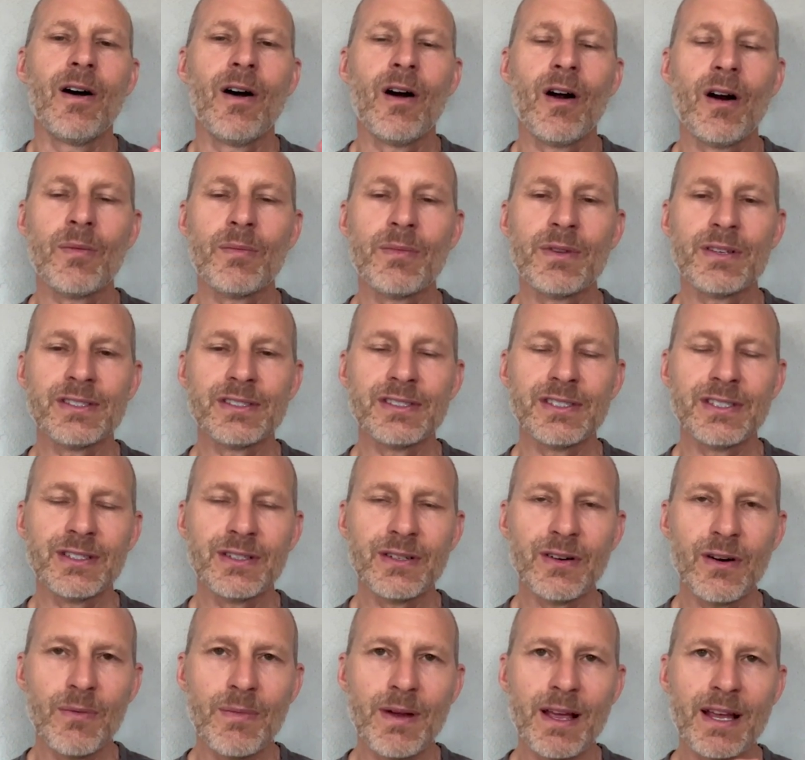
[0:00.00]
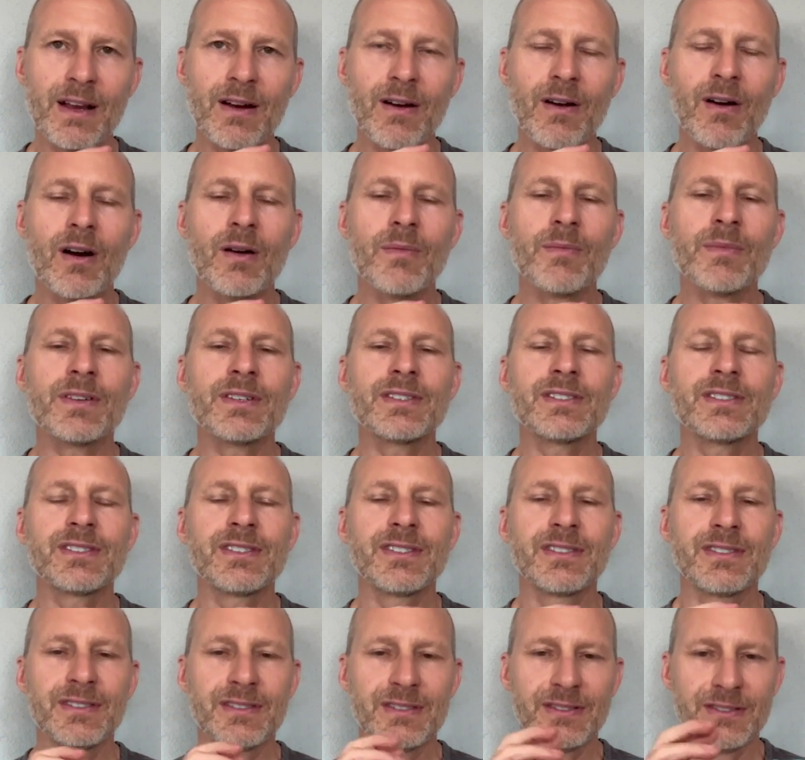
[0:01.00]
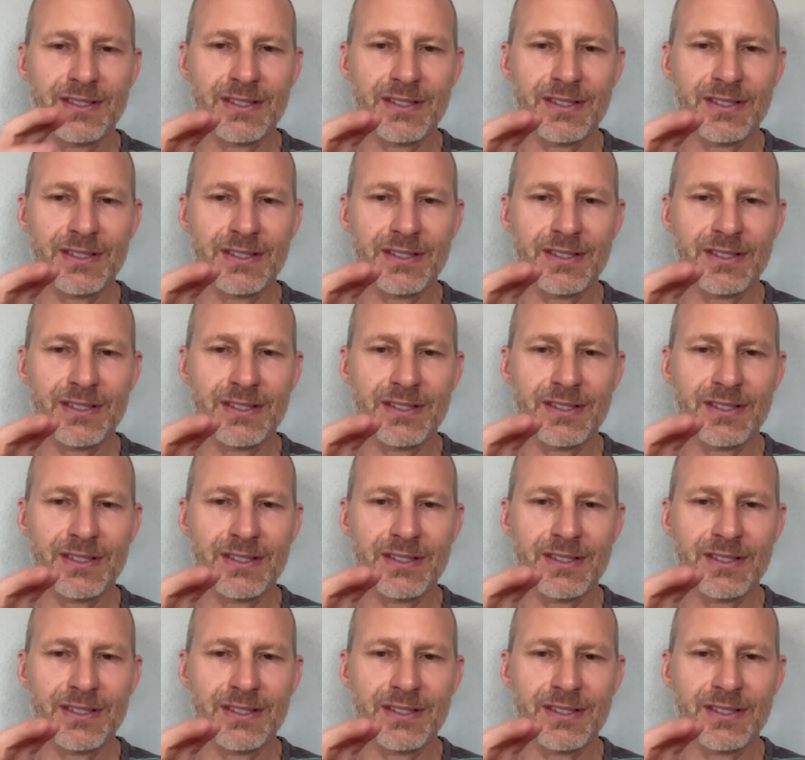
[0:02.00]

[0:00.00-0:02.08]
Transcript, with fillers: harmless thing or make a harmless